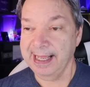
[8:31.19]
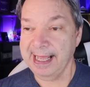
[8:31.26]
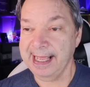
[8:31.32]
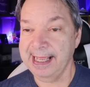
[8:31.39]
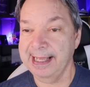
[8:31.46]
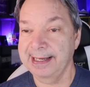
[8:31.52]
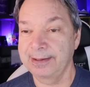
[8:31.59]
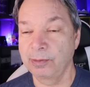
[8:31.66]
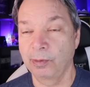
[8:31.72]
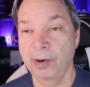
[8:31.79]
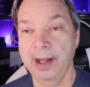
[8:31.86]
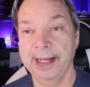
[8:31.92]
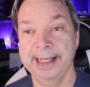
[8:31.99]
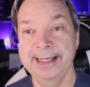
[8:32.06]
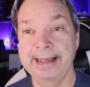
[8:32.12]
and
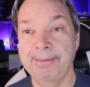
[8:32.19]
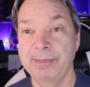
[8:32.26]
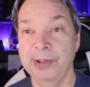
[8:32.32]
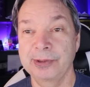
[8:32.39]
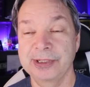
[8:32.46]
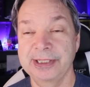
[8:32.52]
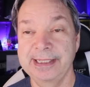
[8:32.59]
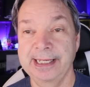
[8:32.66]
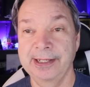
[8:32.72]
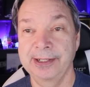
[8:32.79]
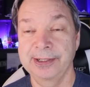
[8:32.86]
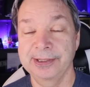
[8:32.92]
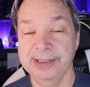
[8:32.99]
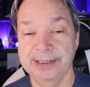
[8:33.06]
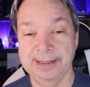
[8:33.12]
walking up those
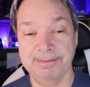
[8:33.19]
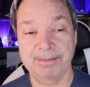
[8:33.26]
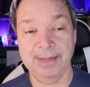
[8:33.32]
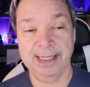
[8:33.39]
stairs